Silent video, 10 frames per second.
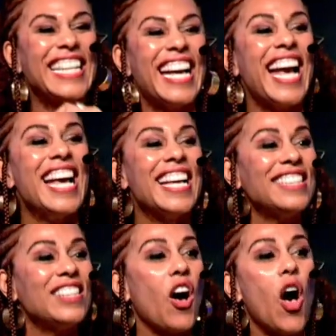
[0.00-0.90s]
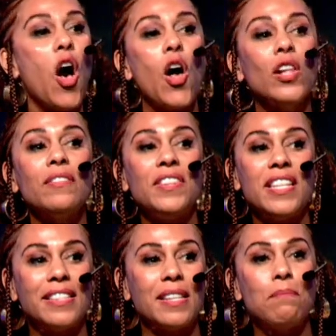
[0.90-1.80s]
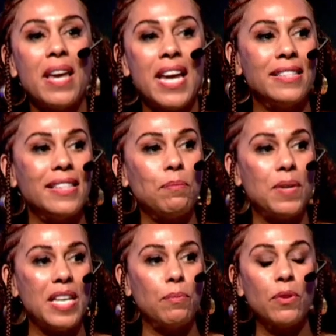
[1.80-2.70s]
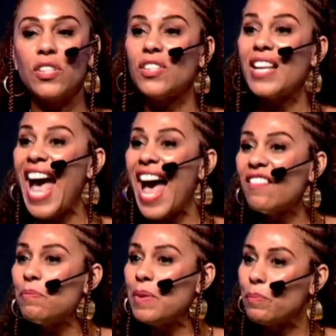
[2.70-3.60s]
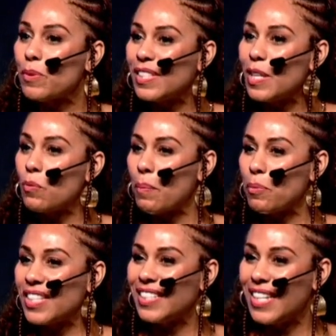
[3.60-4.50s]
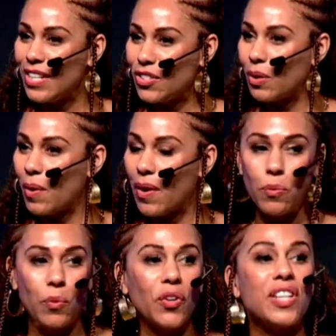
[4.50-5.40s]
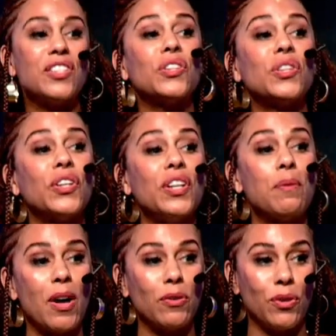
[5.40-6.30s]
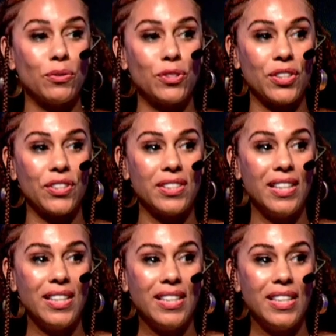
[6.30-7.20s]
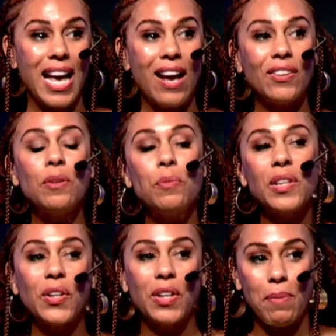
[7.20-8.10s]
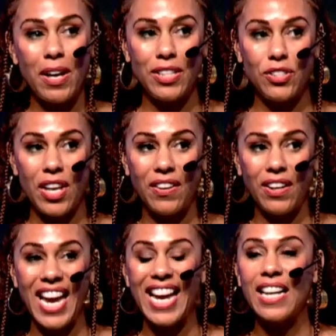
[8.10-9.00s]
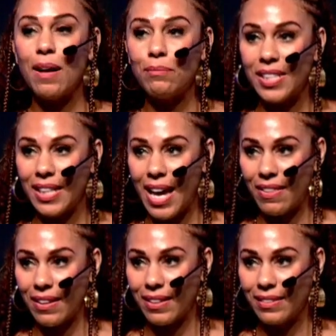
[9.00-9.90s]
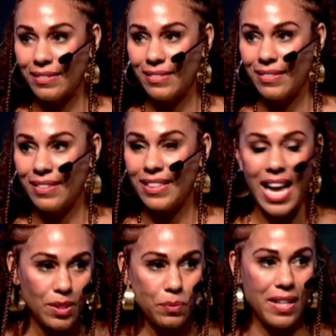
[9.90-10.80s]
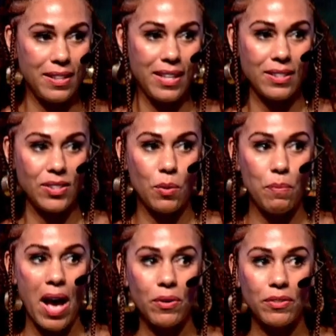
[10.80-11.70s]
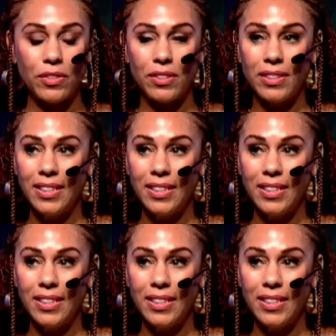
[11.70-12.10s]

And all of these amazing people, to have people see representation around the world and to learn about cultures. How can we learn about each other and come together? That's what I think is so powerful.